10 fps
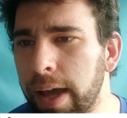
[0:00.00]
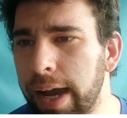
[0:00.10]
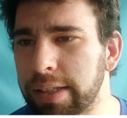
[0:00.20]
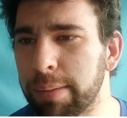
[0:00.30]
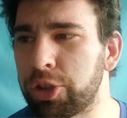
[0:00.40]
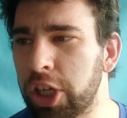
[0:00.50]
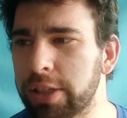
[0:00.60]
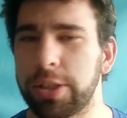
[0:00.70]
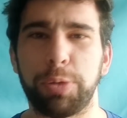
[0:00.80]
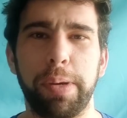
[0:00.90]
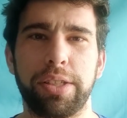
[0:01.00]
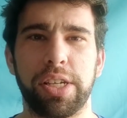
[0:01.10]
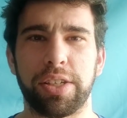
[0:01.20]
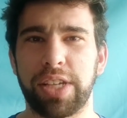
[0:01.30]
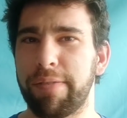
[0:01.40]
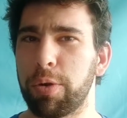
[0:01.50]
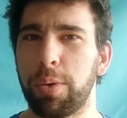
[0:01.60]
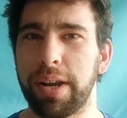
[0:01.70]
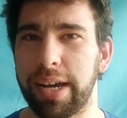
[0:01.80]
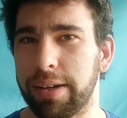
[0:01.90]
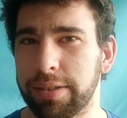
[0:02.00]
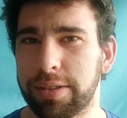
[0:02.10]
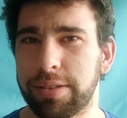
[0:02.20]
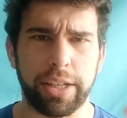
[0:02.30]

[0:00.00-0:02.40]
as I'm just as busy as everyone else.